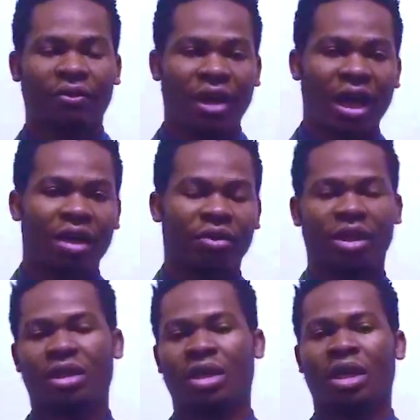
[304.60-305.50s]

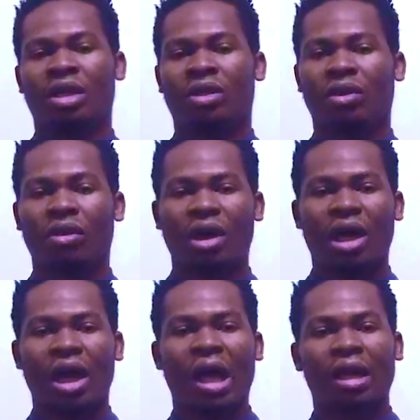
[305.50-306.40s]
environment. So
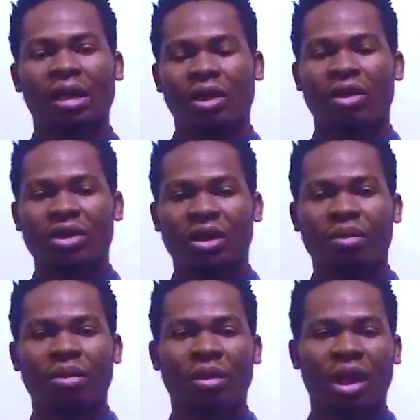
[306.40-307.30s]

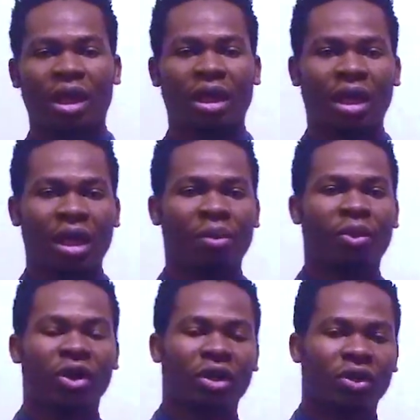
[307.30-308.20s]
custom and
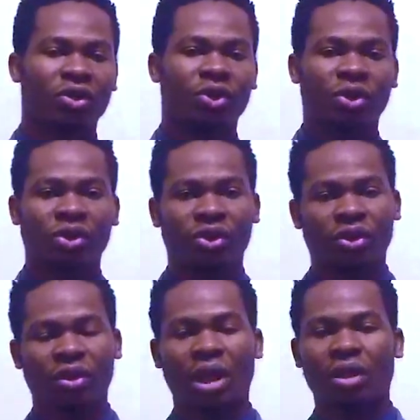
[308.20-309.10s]
border control
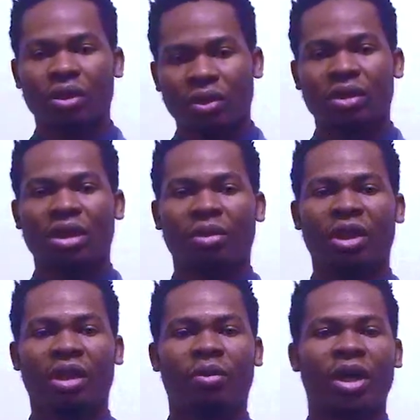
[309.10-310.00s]
should do
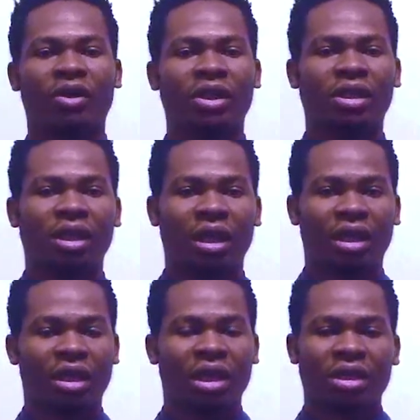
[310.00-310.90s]
something about this
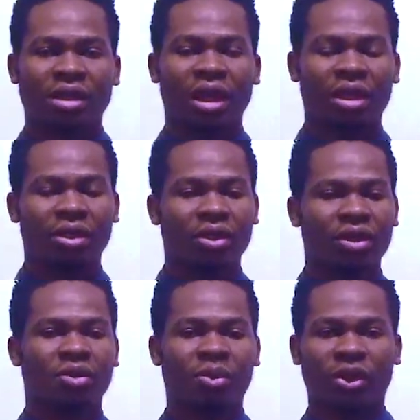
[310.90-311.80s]
and check
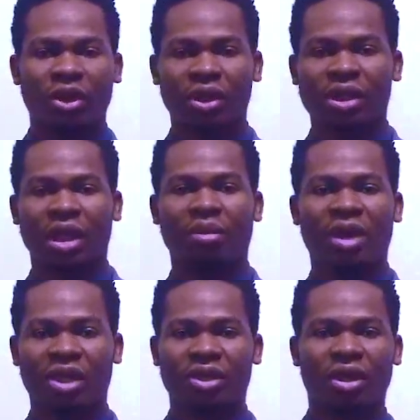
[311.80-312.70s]
those products and
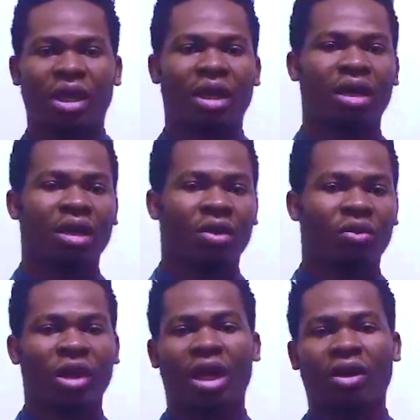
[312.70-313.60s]
make sure that
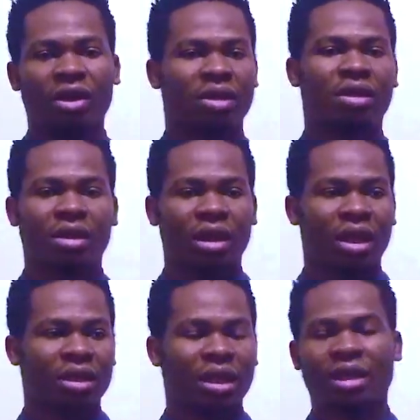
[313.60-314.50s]
we are not
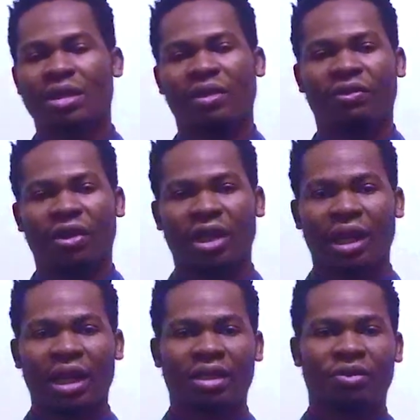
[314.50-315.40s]
settling for the
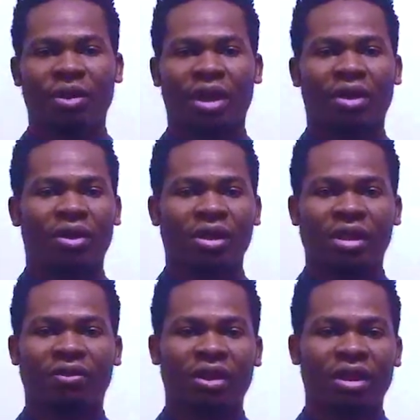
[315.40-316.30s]
less. We are not
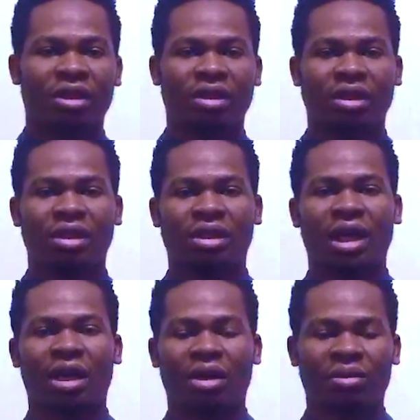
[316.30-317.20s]
receiving the shit
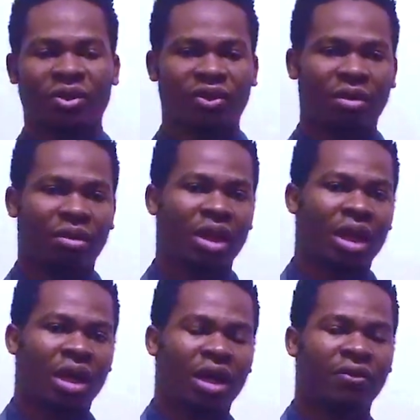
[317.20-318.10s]
that comes from
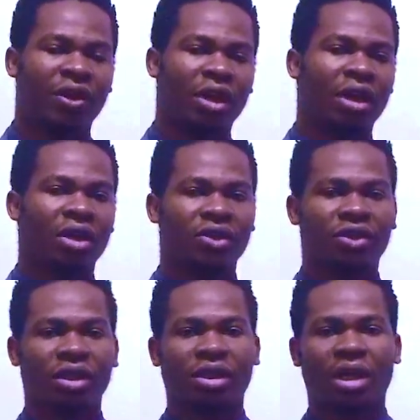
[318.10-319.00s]
other
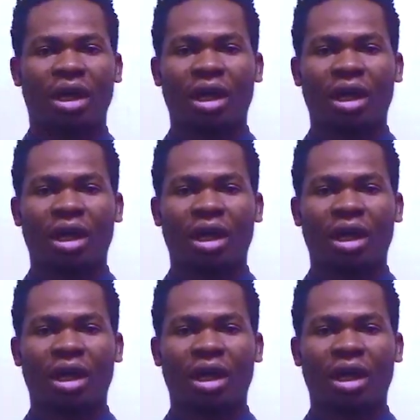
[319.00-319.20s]
countries'